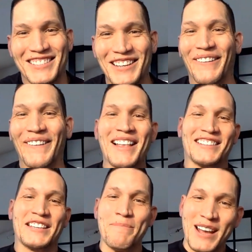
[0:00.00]
So
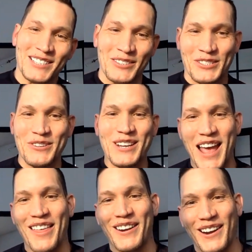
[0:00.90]
to mix those two
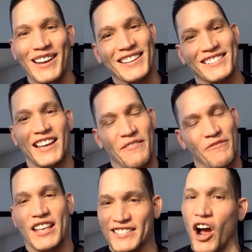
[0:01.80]
together it's
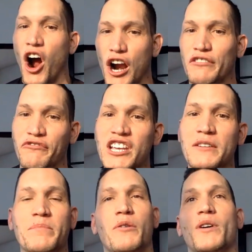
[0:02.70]
a hard
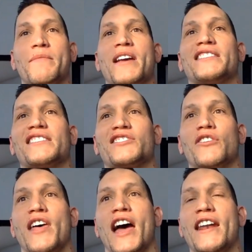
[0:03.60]
feat, but what it makes it
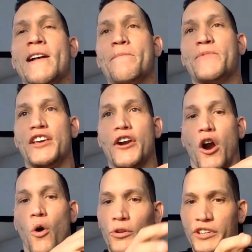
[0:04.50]
so that in our
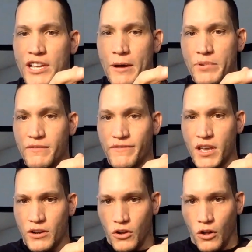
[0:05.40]
holding company
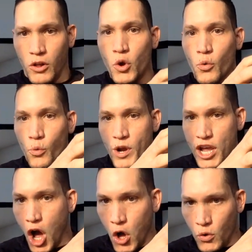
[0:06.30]
vehicle,
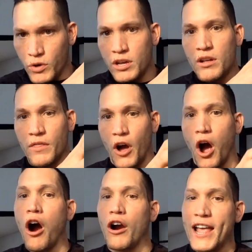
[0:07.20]
we own the
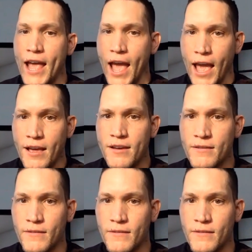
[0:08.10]
RAA